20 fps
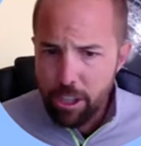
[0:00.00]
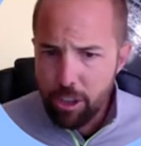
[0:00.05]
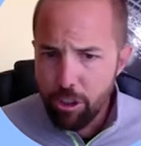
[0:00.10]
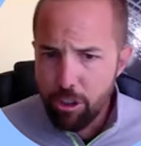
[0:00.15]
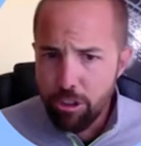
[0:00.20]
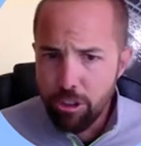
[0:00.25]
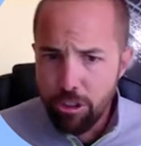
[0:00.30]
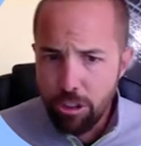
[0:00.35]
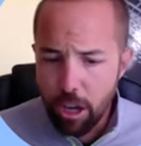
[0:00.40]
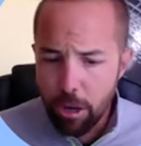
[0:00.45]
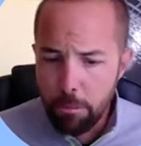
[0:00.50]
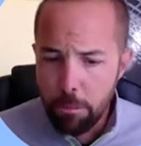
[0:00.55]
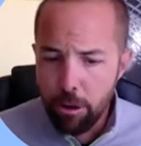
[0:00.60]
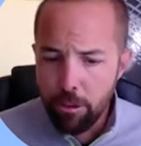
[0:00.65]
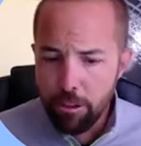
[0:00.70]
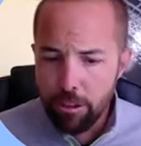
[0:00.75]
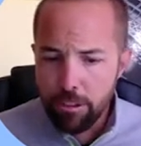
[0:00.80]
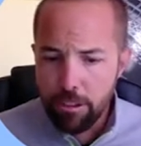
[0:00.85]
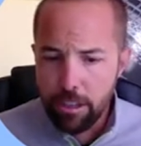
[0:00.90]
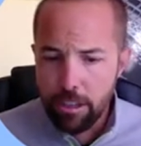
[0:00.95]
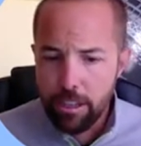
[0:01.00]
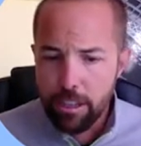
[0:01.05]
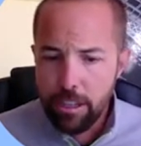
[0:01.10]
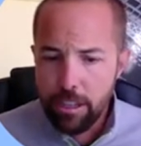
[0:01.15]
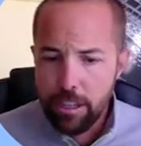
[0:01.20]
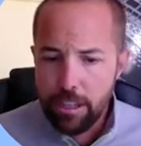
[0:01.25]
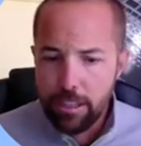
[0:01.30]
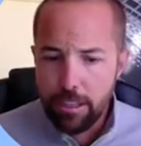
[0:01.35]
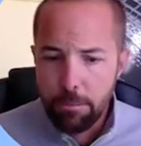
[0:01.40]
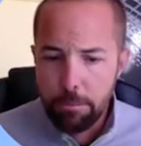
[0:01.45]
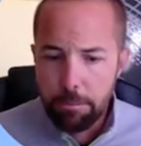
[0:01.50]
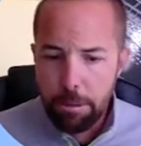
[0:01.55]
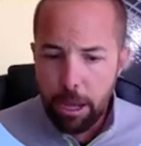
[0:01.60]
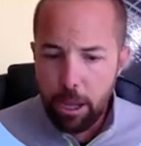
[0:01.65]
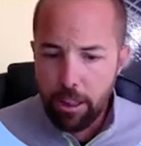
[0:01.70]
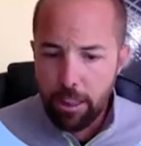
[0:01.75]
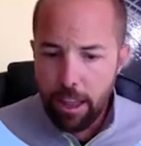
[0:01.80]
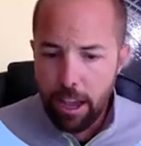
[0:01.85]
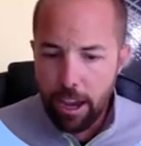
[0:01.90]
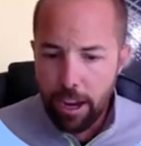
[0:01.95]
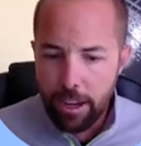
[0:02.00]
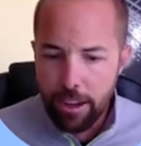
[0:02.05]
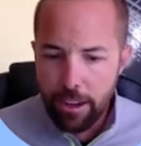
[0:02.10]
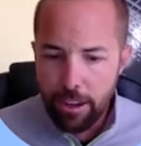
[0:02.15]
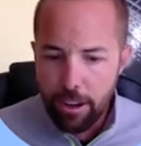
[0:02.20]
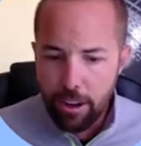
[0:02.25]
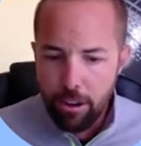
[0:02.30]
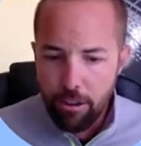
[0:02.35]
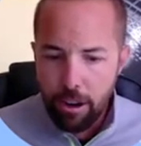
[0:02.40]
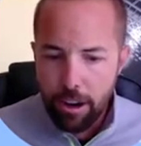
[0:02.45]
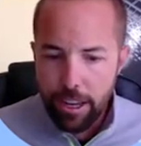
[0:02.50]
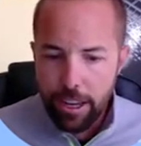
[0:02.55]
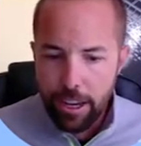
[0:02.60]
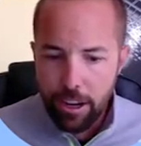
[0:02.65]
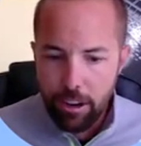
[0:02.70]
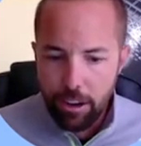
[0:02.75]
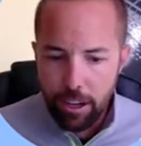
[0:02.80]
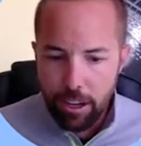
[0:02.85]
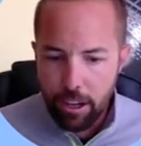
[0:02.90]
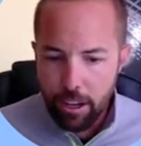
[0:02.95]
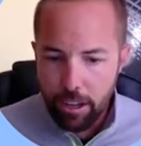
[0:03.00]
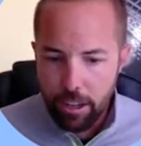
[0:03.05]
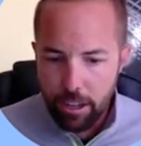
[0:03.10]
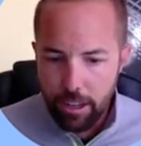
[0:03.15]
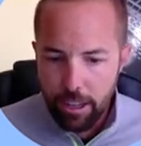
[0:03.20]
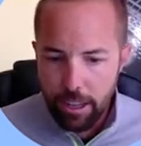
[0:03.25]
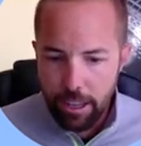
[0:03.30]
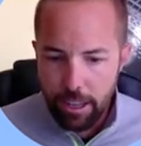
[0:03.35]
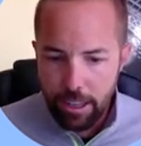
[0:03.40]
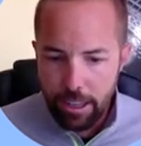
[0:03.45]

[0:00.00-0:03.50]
you just come over to the Beltline right here, get,